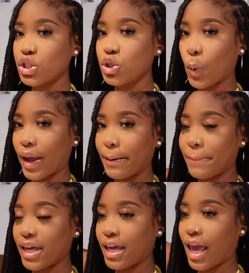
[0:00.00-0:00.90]
join
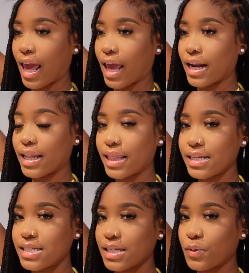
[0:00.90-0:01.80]
me and
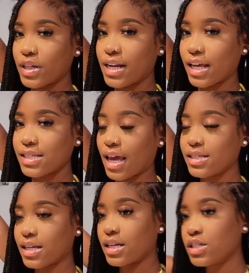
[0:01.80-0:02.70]
let's see where the day
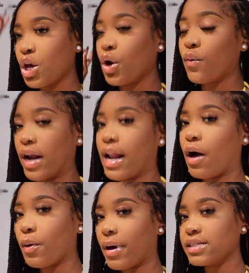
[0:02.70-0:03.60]
takes us. Right
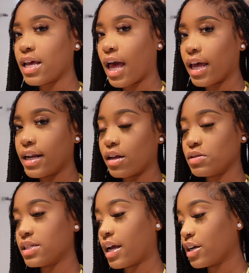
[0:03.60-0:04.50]
now we're about to head
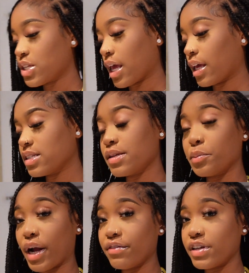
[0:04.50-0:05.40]
downstairs and get some
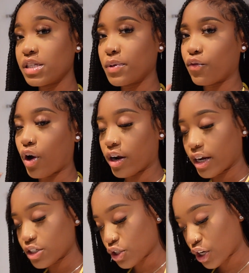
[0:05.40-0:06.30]
breakfast before our
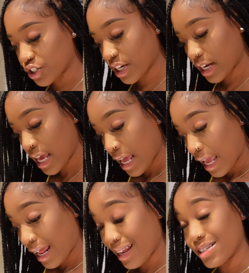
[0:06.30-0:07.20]
excursion.
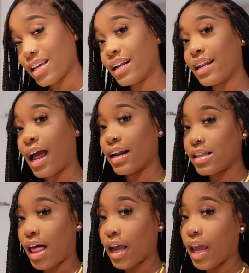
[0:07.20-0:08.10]
It is nine
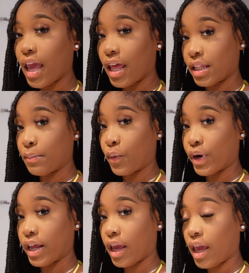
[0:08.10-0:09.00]
o'clock in the
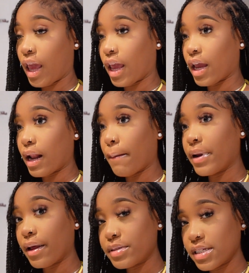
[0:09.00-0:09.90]
morning and I've
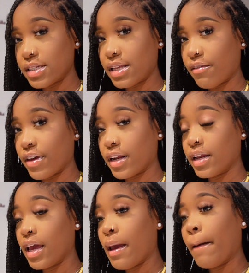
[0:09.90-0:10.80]
been up since
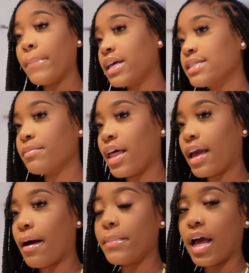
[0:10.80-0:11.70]
seven because I'm
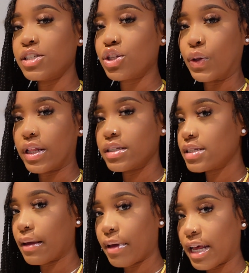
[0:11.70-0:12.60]
like, I'm not just gonna let this
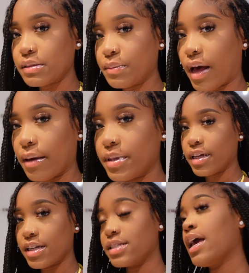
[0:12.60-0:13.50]
day pass me by
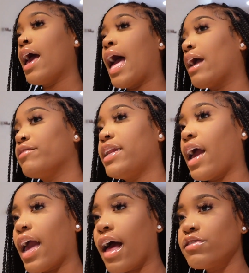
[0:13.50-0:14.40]
because every
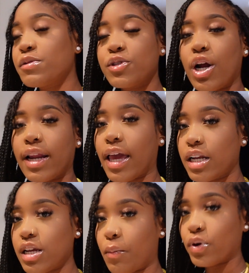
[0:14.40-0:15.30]
day I've just been trying to
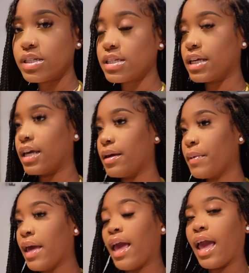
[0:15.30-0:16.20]
catch up on
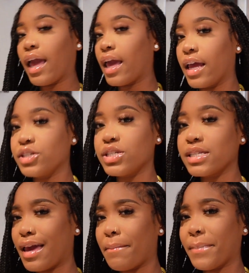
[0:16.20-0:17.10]
sleep and just
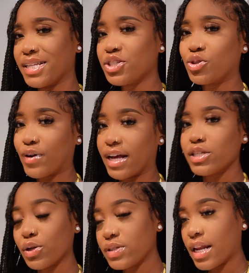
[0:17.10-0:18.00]
get mental
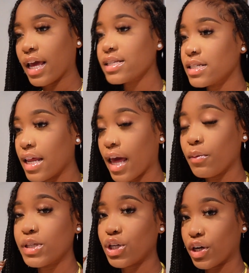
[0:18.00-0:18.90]
rest. So today is the day
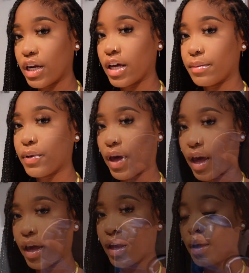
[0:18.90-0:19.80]
we turning up,
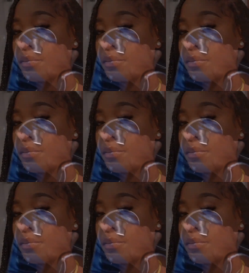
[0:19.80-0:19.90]
okay?